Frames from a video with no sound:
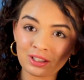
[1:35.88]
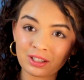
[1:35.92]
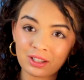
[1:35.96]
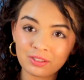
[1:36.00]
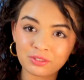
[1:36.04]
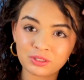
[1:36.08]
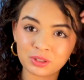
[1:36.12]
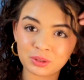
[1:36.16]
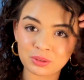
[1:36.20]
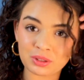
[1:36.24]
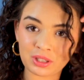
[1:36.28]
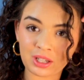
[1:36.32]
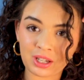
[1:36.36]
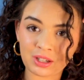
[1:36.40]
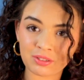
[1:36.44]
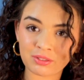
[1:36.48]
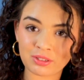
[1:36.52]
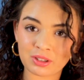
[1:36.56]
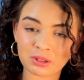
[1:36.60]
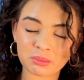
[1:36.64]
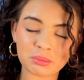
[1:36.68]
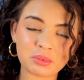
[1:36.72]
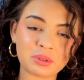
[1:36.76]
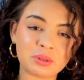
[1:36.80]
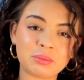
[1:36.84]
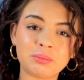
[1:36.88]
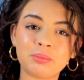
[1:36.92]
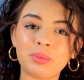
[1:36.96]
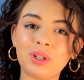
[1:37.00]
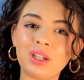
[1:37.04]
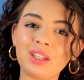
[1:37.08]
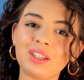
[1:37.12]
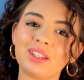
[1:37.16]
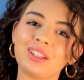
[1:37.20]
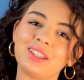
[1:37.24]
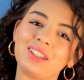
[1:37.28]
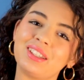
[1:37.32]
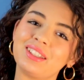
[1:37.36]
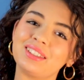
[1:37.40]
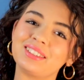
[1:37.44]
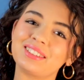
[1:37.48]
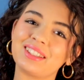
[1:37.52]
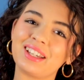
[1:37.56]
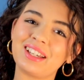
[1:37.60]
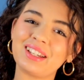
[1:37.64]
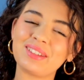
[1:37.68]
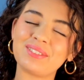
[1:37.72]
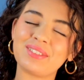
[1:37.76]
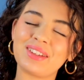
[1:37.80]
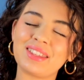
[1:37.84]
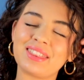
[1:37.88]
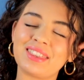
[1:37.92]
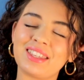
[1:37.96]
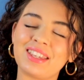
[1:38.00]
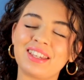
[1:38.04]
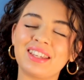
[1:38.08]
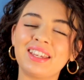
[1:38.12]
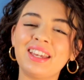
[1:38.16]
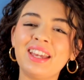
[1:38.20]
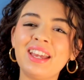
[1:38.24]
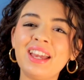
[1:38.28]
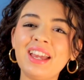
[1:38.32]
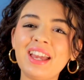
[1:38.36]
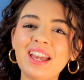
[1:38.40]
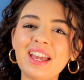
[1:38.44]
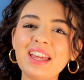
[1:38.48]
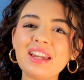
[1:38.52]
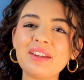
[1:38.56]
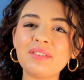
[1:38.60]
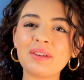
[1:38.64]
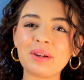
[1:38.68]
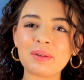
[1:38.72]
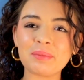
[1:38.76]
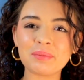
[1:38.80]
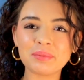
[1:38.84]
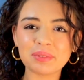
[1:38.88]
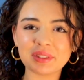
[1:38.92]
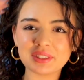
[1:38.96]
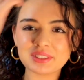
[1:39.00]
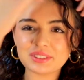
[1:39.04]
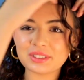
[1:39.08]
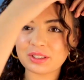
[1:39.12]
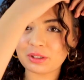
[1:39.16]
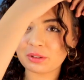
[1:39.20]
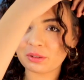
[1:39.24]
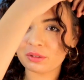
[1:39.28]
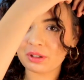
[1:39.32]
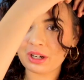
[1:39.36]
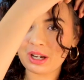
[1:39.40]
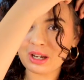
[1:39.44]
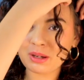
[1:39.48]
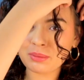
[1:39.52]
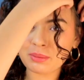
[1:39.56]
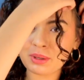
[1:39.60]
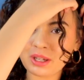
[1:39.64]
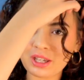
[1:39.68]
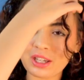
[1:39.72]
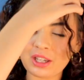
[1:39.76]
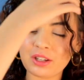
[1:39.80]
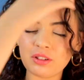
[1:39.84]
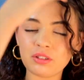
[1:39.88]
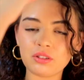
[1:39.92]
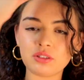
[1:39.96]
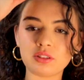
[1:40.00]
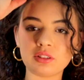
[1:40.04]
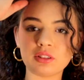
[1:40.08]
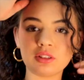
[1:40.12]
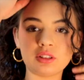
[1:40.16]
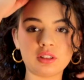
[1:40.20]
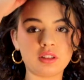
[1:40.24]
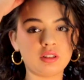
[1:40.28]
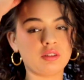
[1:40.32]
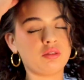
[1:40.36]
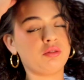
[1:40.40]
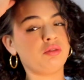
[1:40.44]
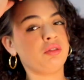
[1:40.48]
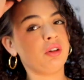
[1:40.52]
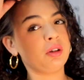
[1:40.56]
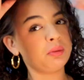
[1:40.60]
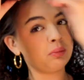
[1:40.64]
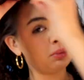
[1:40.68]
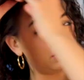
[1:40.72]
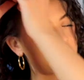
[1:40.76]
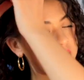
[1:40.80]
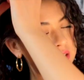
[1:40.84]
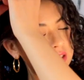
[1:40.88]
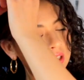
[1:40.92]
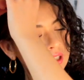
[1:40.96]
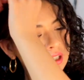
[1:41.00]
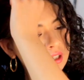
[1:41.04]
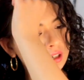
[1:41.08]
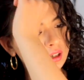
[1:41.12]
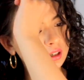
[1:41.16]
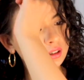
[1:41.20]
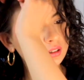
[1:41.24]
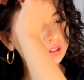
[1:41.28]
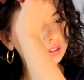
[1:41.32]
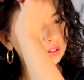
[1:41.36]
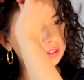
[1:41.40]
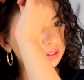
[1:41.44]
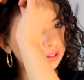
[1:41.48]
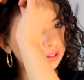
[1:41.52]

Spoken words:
love doing half ups, but it's kind of my thing. Anyway, so grab a front piece of hair.